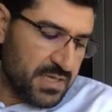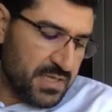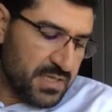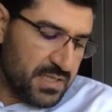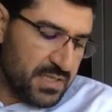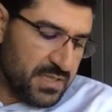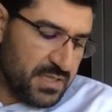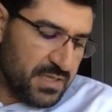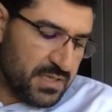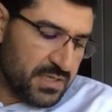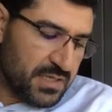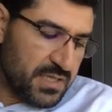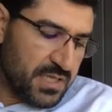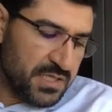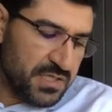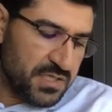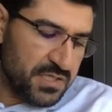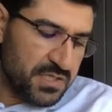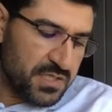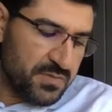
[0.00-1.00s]
the
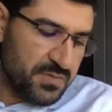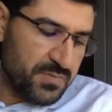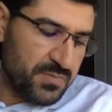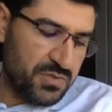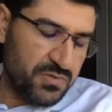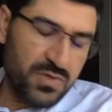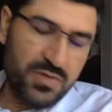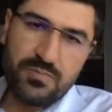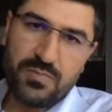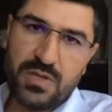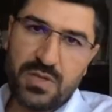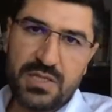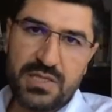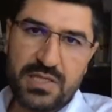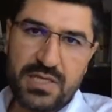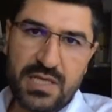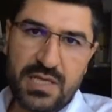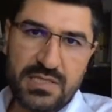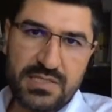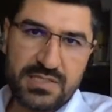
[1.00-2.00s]
relationship between
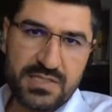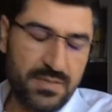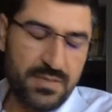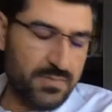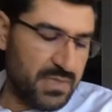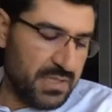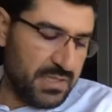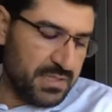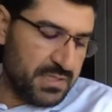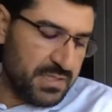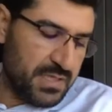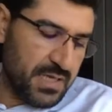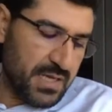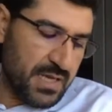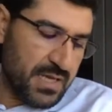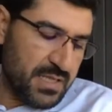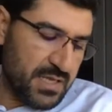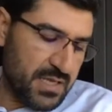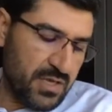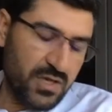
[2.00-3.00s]
political stability
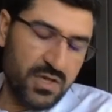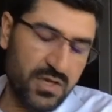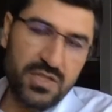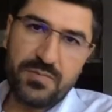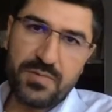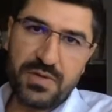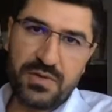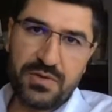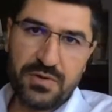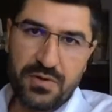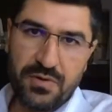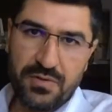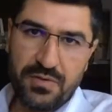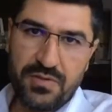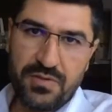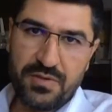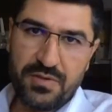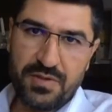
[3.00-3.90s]
and economic growth,